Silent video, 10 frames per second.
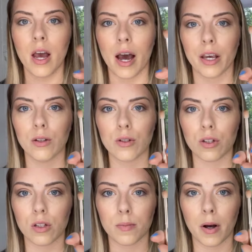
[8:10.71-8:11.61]
I use the
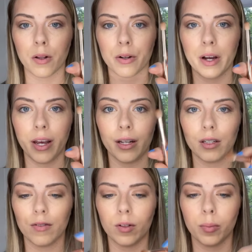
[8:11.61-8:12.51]
smaller end
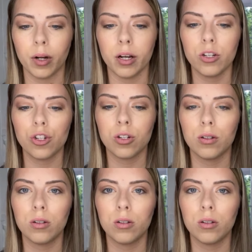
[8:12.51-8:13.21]
of the brush,